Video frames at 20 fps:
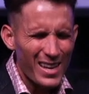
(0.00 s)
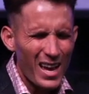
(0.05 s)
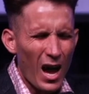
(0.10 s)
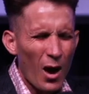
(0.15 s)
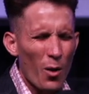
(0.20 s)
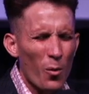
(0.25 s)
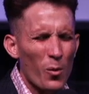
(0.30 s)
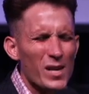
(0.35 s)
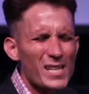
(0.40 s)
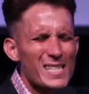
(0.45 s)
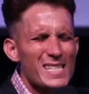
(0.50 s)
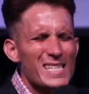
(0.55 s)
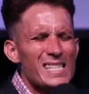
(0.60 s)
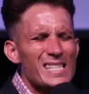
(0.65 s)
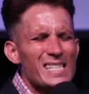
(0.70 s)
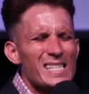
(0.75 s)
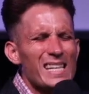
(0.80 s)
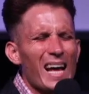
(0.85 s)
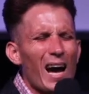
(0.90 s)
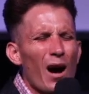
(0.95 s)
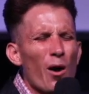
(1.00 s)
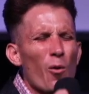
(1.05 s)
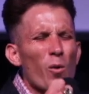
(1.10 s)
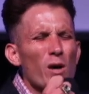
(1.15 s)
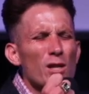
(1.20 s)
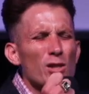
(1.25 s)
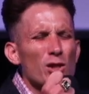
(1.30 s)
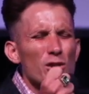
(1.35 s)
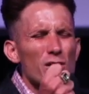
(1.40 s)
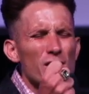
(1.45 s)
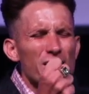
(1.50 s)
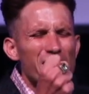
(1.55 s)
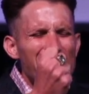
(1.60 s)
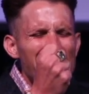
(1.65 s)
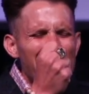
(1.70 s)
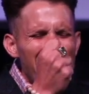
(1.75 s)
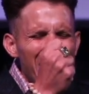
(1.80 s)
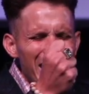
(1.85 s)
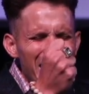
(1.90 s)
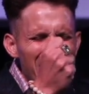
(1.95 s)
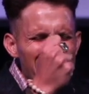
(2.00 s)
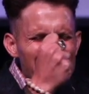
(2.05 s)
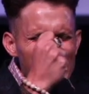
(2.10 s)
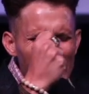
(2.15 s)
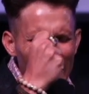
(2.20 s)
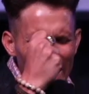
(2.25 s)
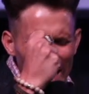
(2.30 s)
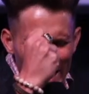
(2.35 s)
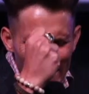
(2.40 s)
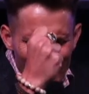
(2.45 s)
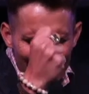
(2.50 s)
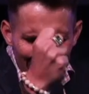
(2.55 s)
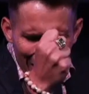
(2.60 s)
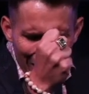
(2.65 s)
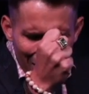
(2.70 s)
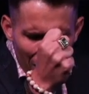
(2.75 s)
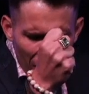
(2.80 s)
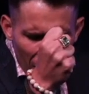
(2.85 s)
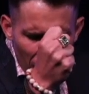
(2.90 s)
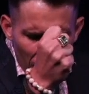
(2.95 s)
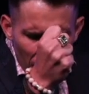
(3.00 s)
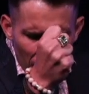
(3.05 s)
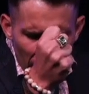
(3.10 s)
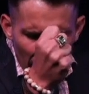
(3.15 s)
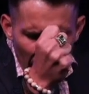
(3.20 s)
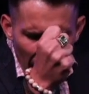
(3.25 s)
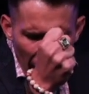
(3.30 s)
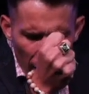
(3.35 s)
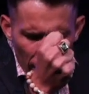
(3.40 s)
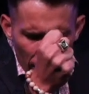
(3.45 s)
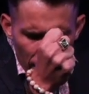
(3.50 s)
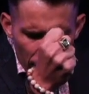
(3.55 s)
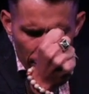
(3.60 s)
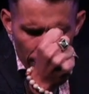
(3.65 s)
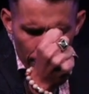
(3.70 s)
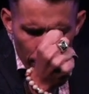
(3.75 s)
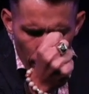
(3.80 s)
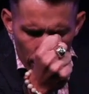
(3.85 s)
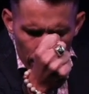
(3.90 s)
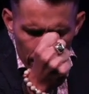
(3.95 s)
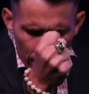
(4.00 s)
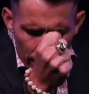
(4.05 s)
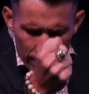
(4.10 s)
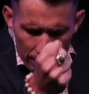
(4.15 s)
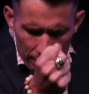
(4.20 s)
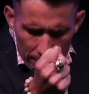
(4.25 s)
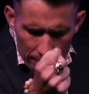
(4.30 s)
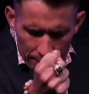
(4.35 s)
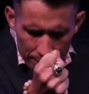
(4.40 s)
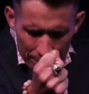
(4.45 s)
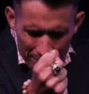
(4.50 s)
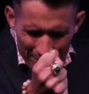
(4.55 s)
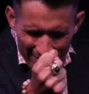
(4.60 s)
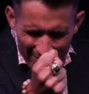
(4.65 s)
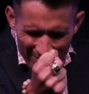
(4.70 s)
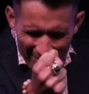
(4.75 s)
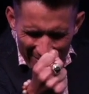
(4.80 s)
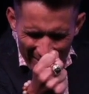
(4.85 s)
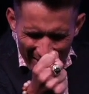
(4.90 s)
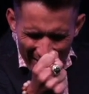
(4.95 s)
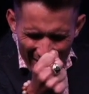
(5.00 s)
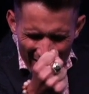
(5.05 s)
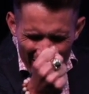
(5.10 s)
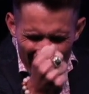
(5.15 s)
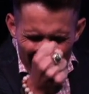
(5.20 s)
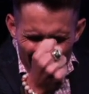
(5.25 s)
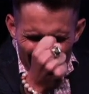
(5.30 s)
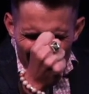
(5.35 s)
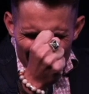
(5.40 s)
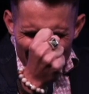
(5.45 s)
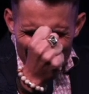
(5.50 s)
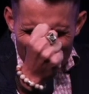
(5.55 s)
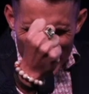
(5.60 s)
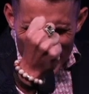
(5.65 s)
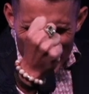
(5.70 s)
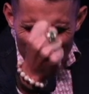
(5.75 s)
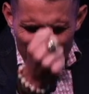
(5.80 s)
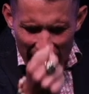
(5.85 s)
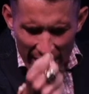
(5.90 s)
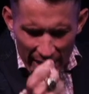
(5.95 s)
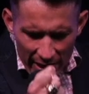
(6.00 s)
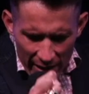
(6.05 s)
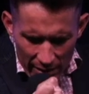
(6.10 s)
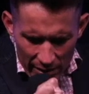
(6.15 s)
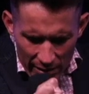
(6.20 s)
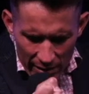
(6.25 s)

I want, to, I want you to see, see that healthy body. See